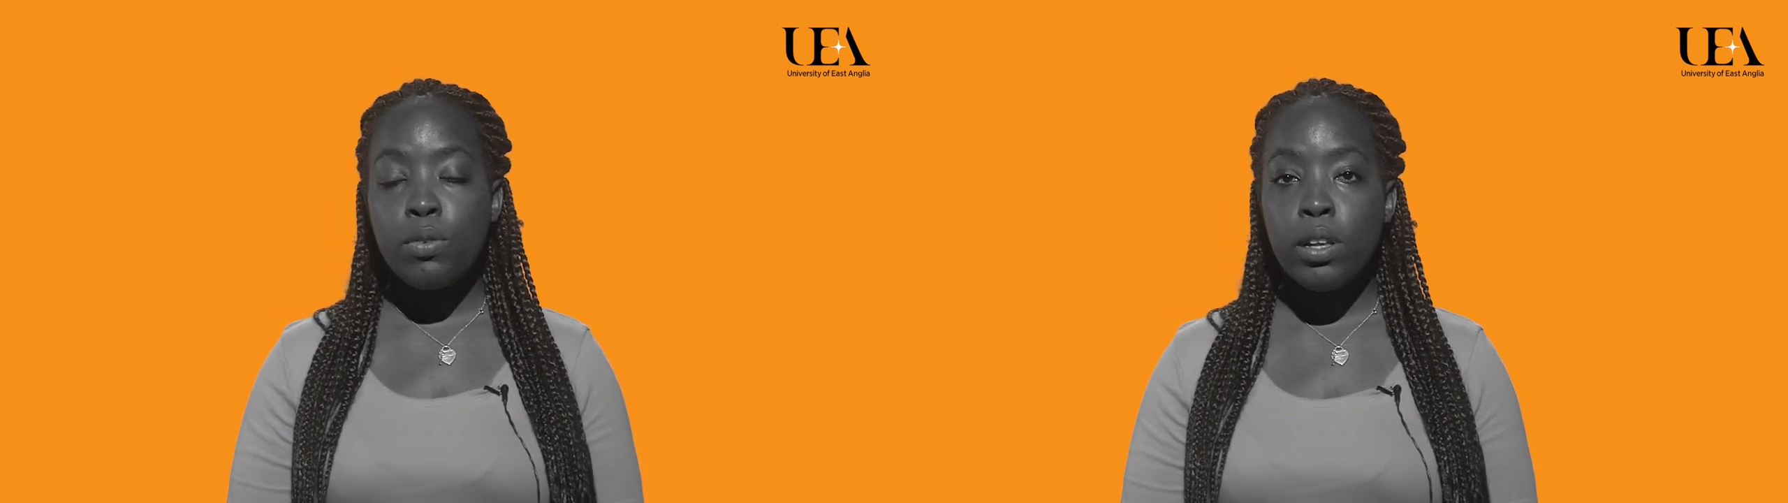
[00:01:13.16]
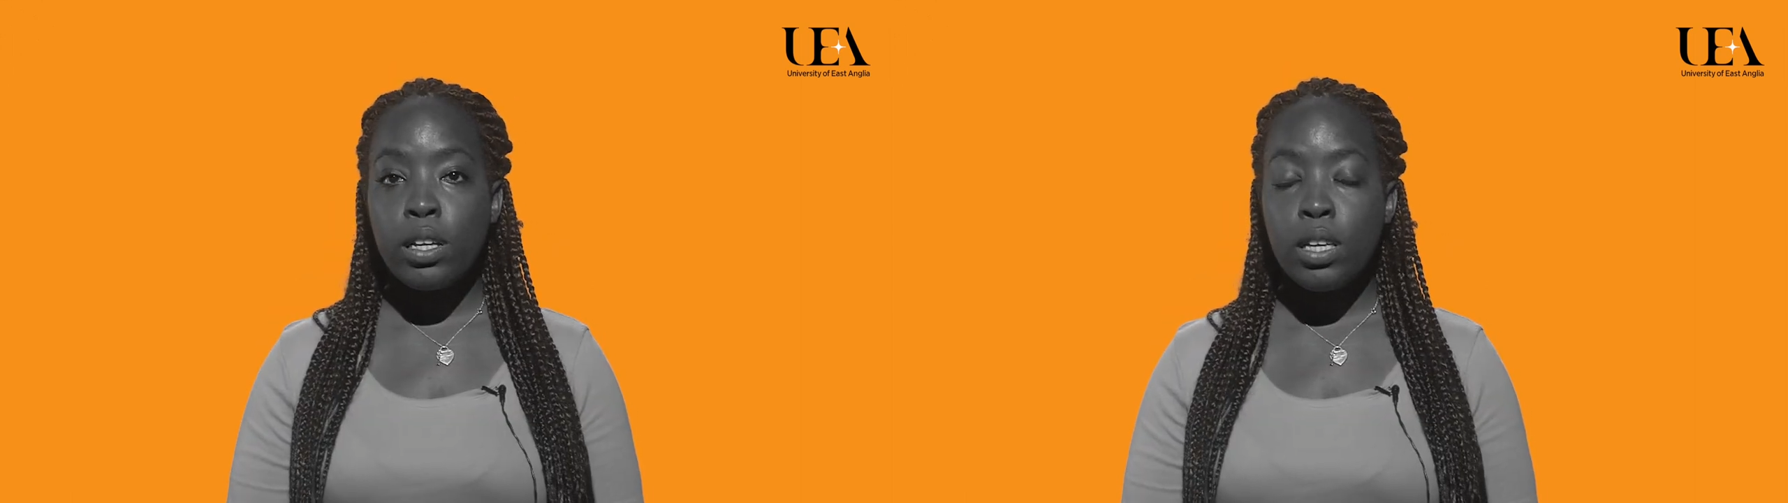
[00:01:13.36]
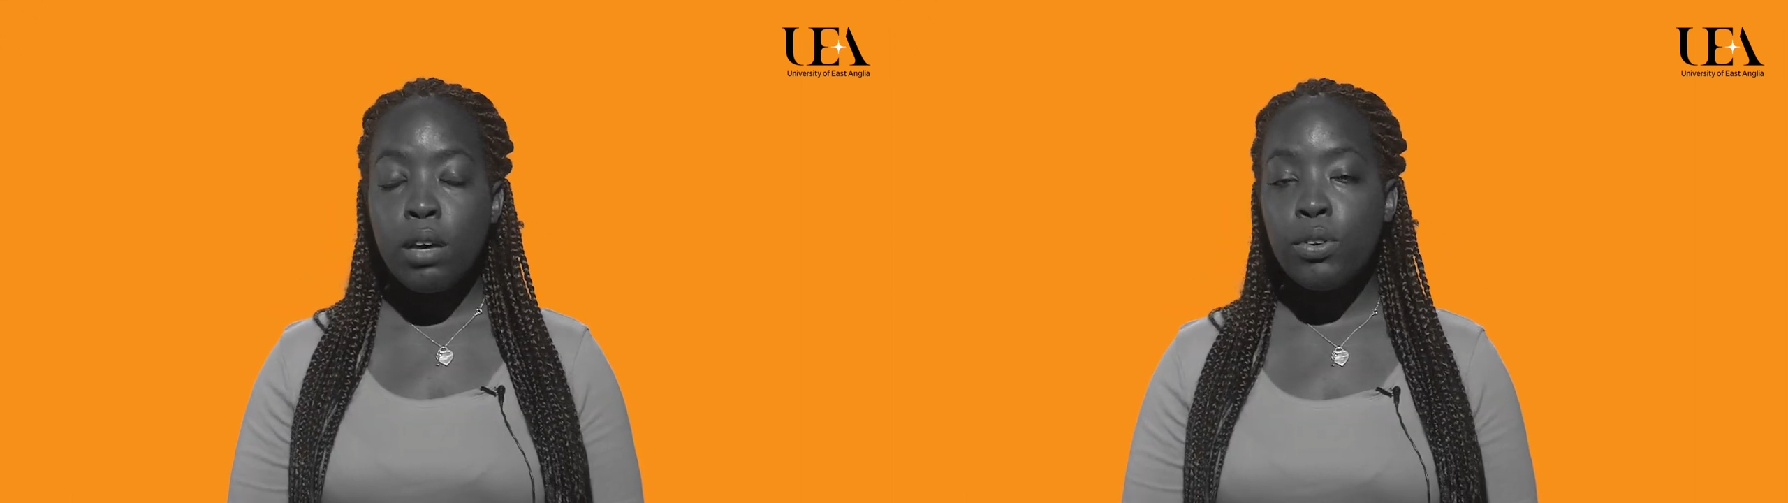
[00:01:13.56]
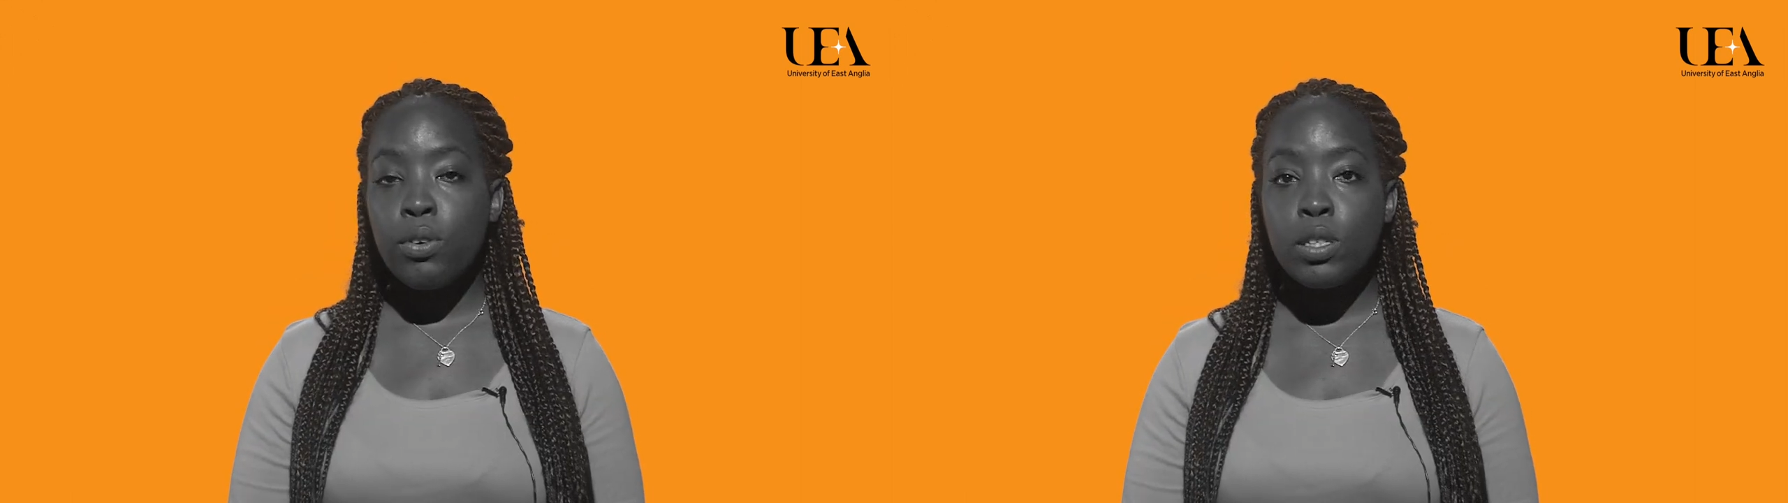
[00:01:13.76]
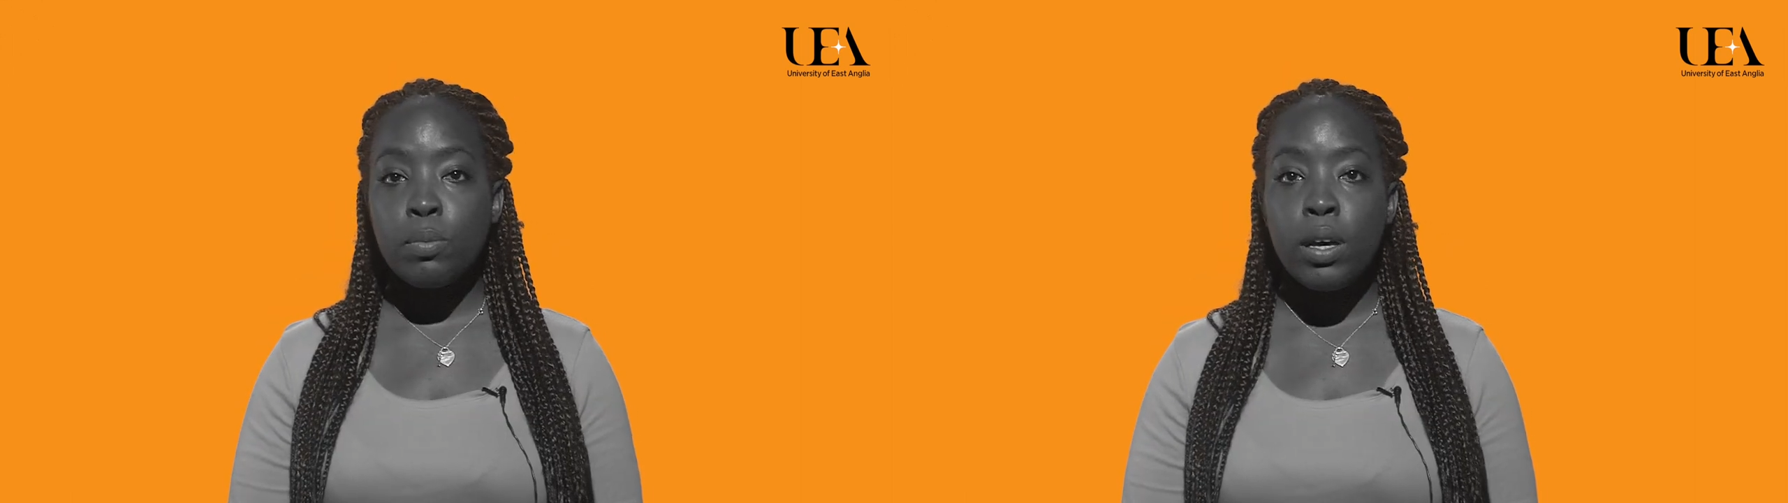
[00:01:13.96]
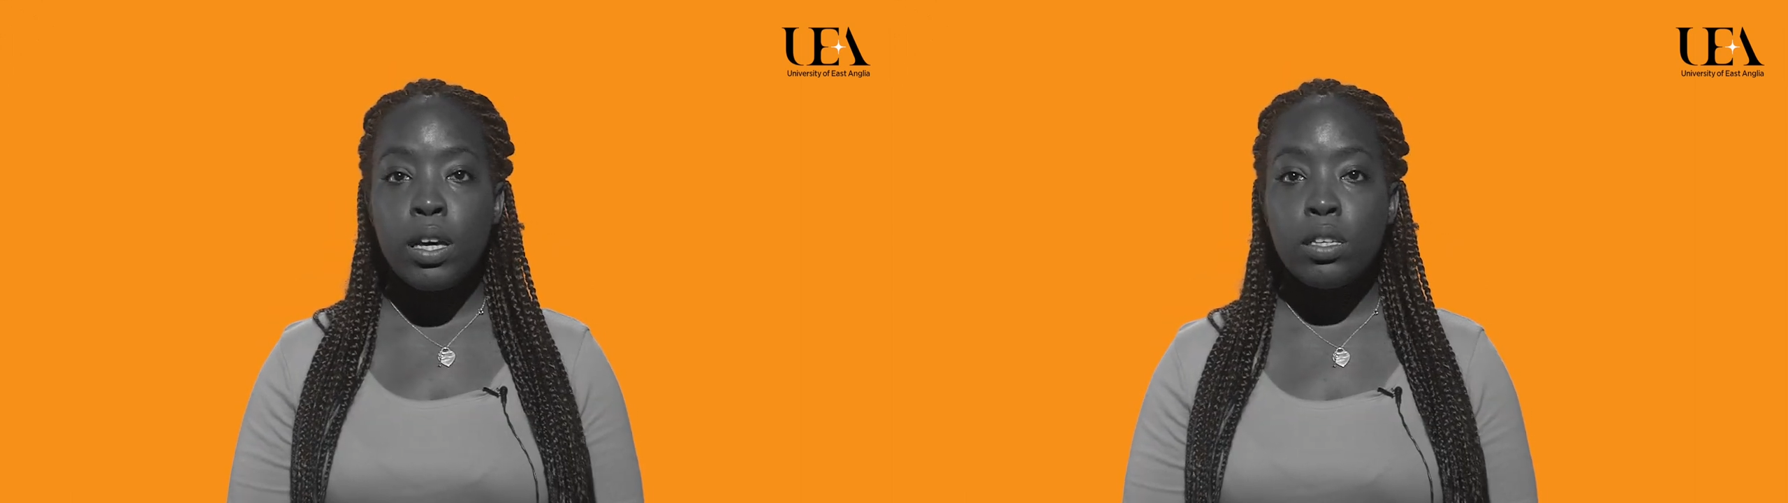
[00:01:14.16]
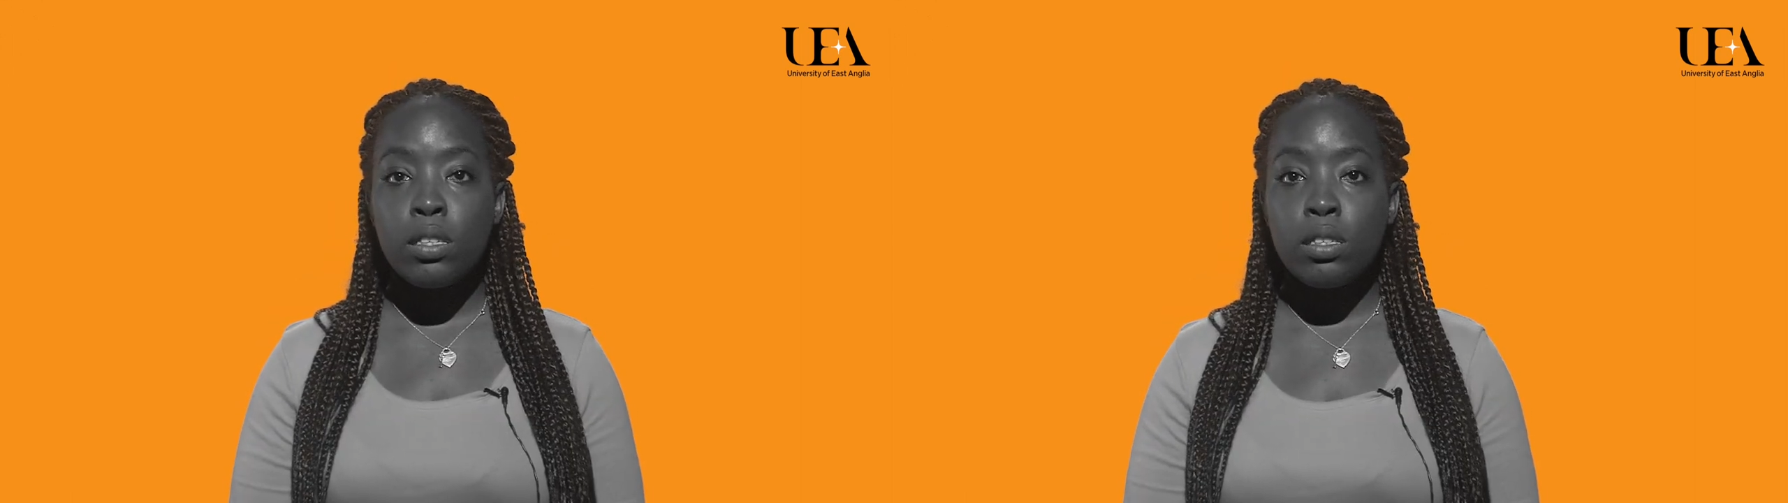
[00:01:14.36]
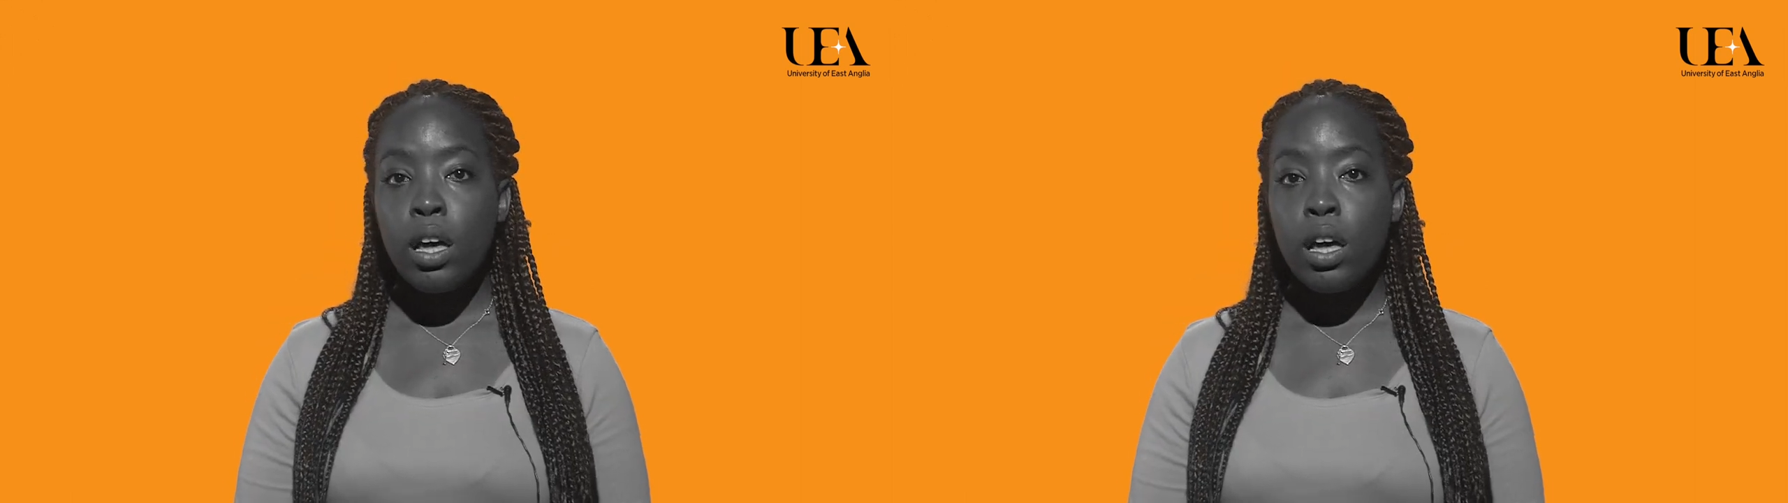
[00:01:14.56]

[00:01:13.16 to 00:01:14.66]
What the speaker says: if you like to have your own space,